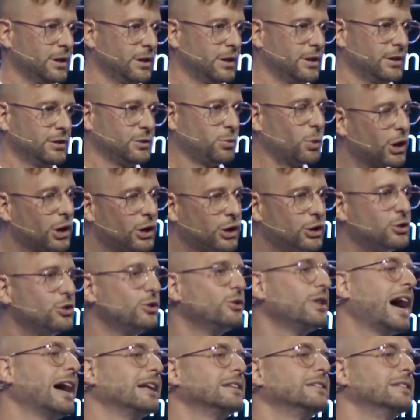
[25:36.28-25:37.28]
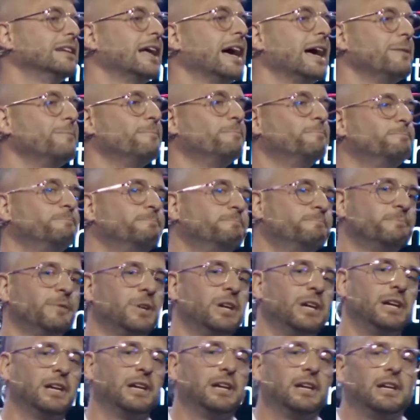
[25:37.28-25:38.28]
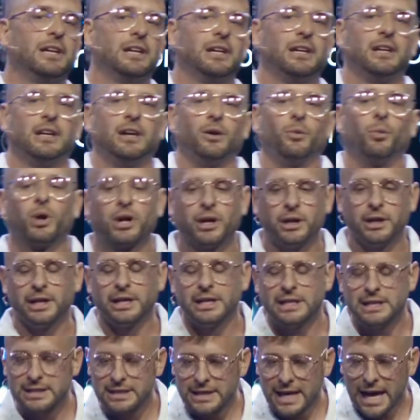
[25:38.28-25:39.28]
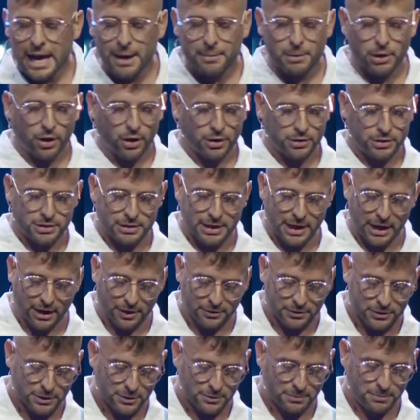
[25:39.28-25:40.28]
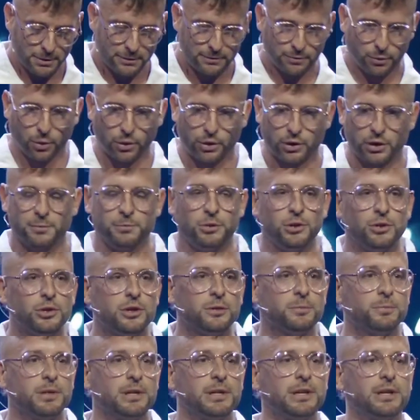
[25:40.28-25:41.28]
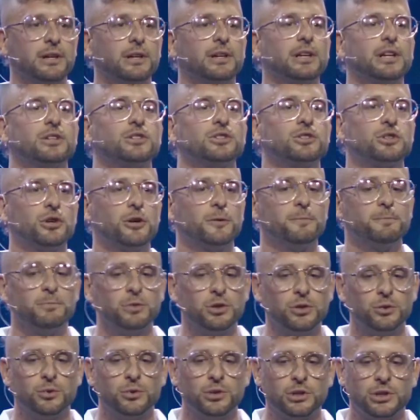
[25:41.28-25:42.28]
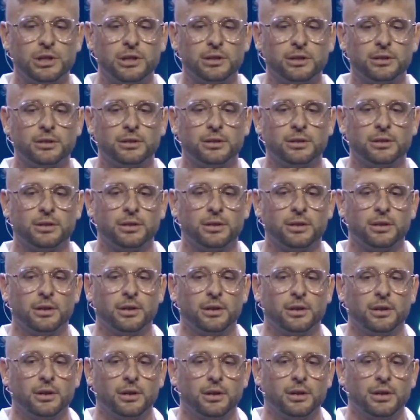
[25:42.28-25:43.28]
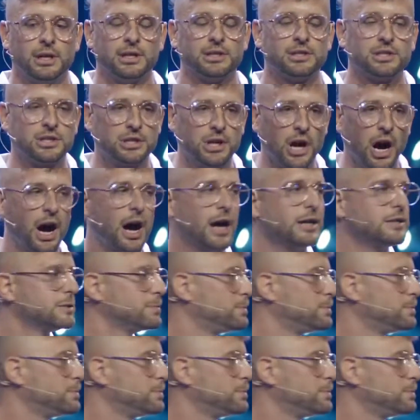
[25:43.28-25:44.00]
So we're gonna do that today. We're gonna examine ourselves before communion, but here it is, communion, it's God's